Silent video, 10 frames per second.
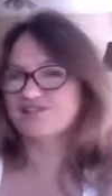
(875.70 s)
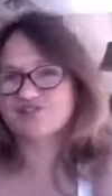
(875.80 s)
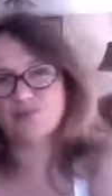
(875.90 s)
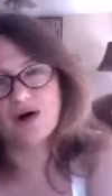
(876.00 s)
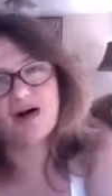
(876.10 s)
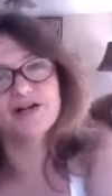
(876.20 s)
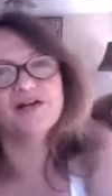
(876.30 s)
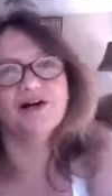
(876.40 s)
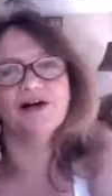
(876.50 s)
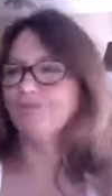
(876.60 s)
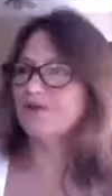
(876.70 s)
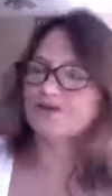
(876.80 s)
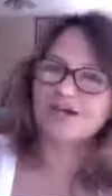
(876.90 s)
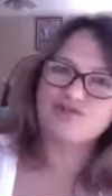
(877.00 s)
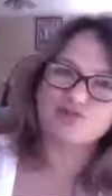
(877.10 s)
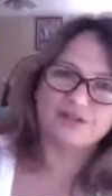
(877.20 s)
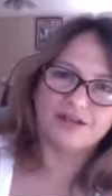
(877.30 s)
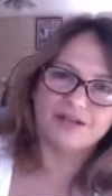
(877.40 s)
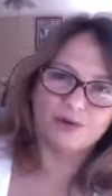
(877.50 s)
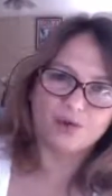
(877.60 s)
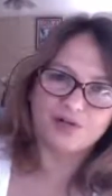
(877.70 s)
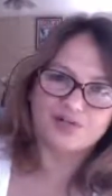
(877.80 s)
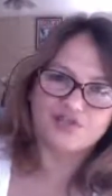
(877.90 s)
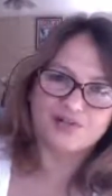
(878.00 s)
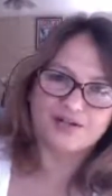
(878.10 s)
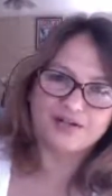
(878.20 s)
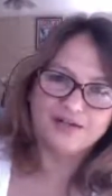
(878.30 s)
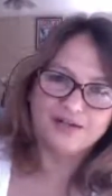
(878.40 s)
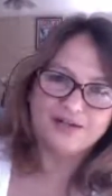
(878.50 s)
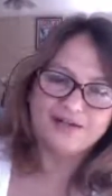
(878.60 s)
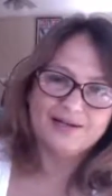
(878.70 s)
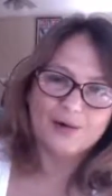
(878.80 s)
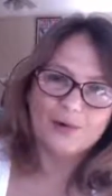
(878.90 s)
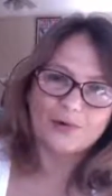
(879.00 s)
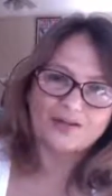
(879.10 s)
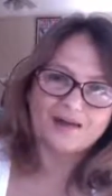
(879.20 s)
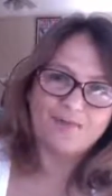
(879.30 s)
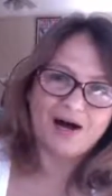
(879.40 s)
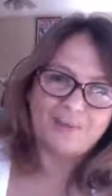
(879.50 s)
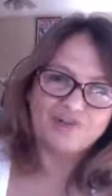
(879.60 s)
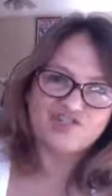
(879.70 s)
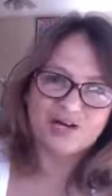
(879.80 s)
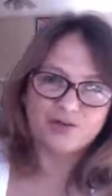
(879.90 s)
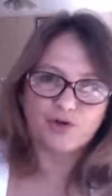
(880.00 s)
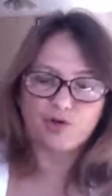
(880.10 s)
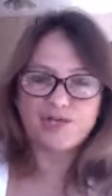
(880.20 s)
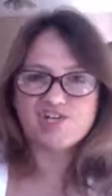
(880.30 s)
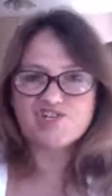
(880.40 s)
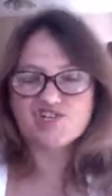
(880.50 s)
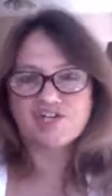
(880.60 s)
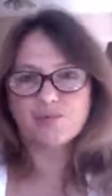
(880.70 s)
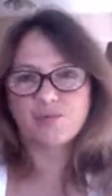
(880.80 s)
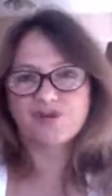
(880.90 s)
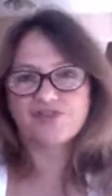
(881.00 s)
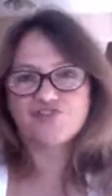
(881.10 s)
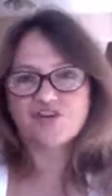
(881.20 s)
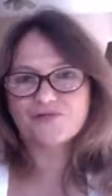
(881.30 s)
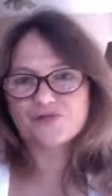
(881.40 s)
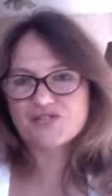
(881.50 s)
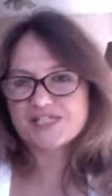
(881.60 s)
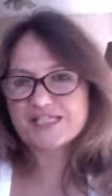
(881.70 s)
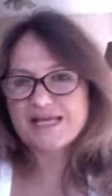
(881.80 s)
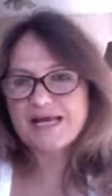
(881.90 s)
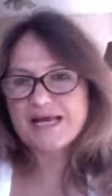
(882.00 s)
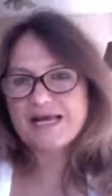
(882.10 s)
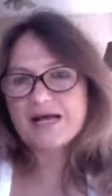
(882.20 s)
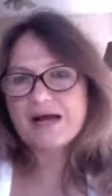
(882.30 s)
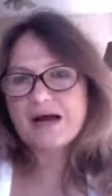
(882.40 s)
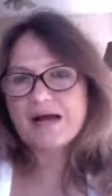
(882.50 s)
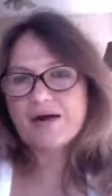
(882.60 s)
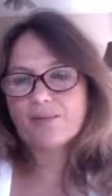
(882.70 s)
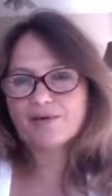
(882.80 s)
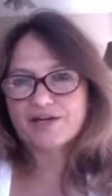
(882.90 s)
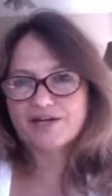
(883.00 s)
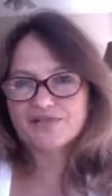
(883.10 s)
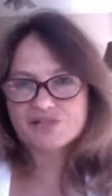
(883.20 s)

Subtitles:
is on Electric Light Orchestra, or like Papa John Creech did with Jefferson Airplane and the